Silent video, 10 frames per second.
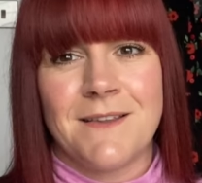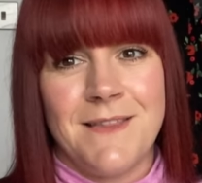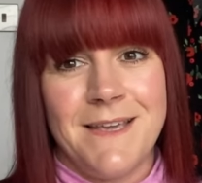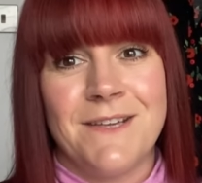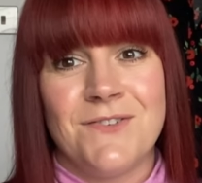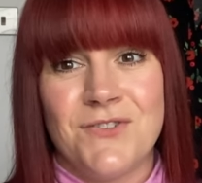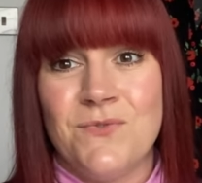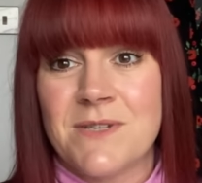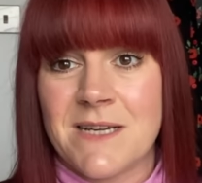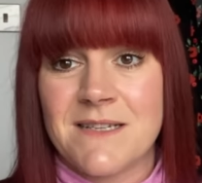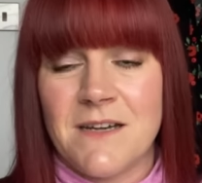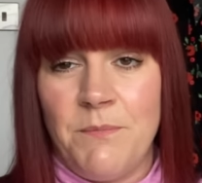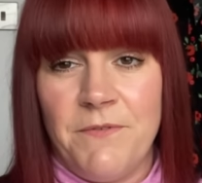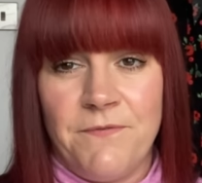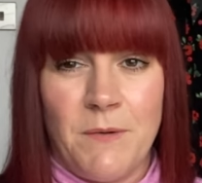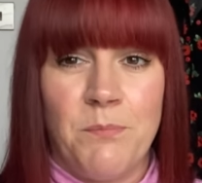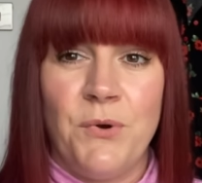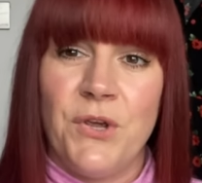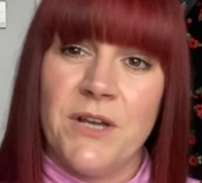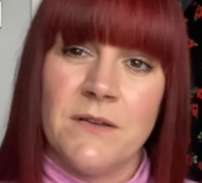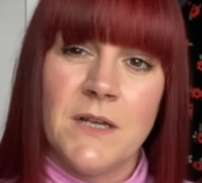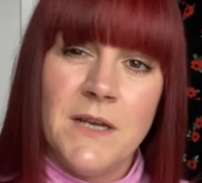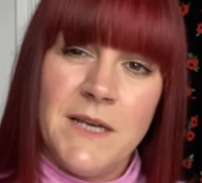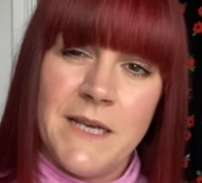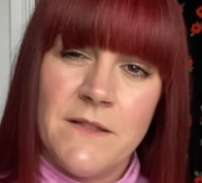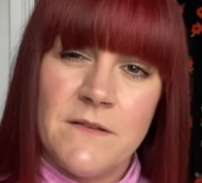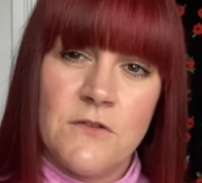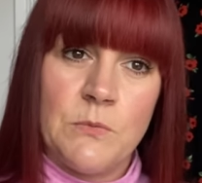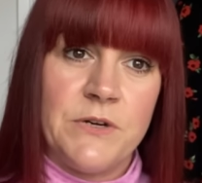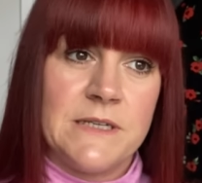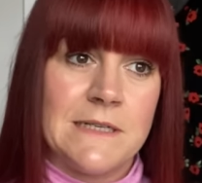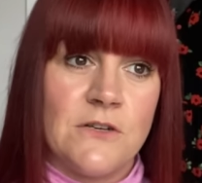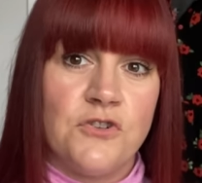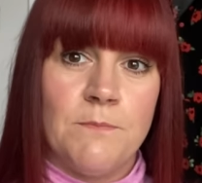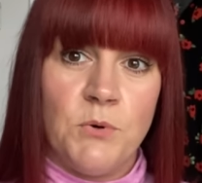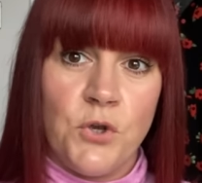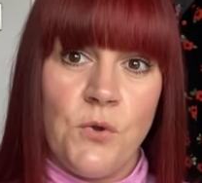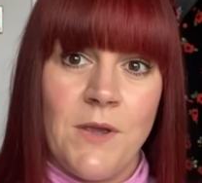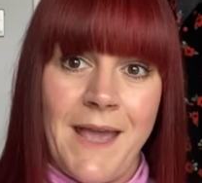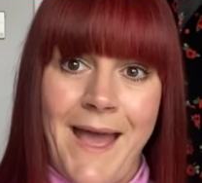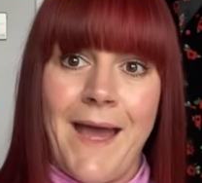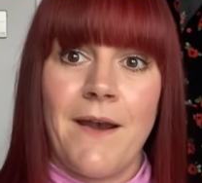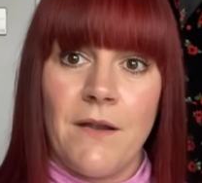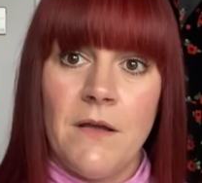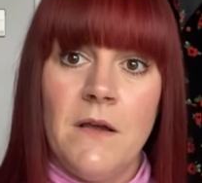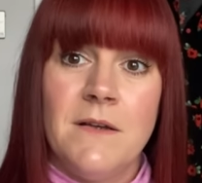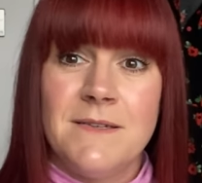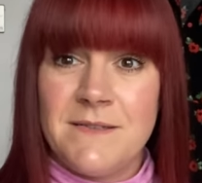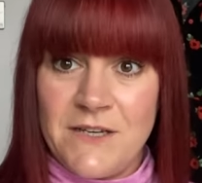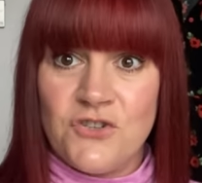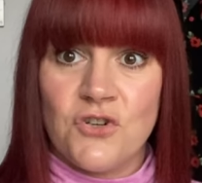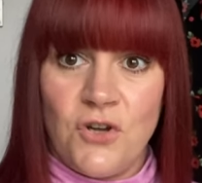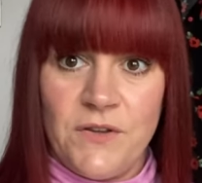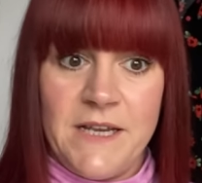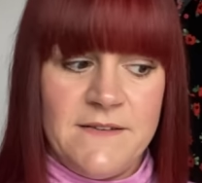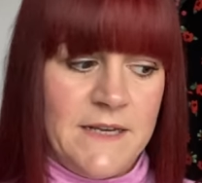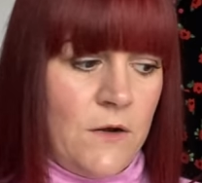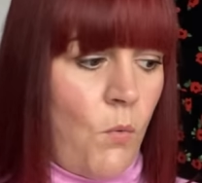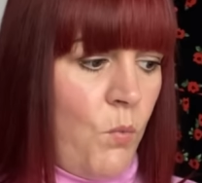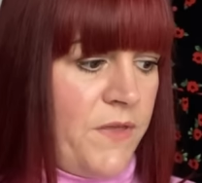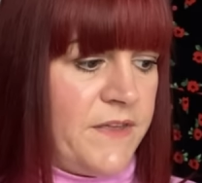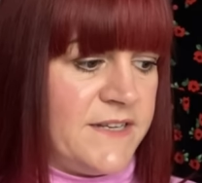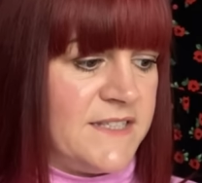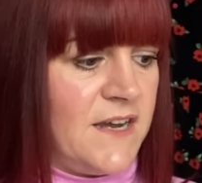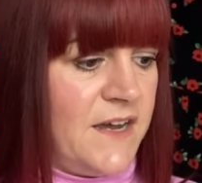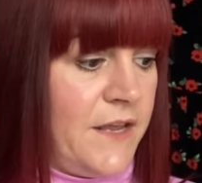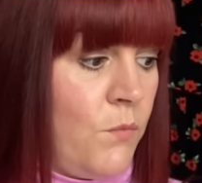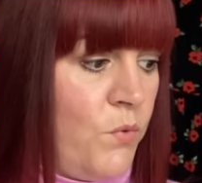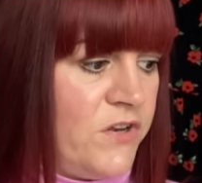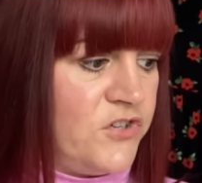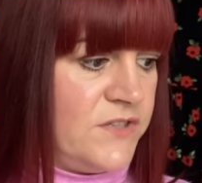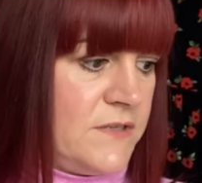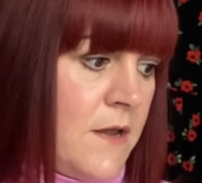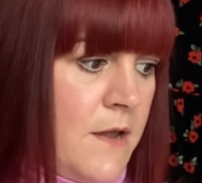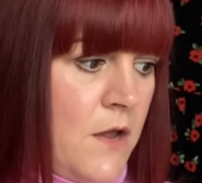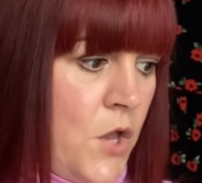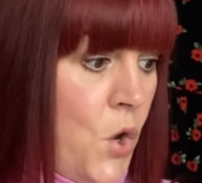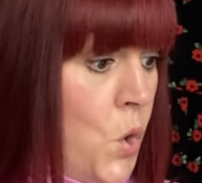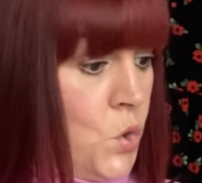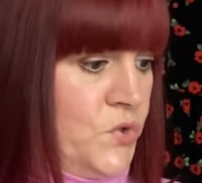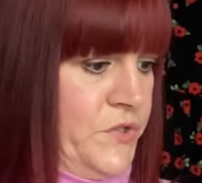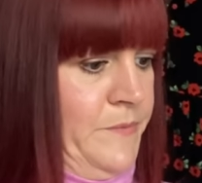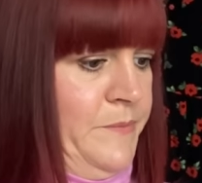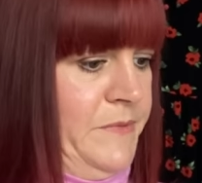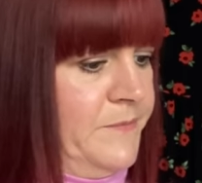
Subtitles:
think it suits that type of fabric and in the summer, etc. But you can cinch a lot of these in with a tie, which is awesome.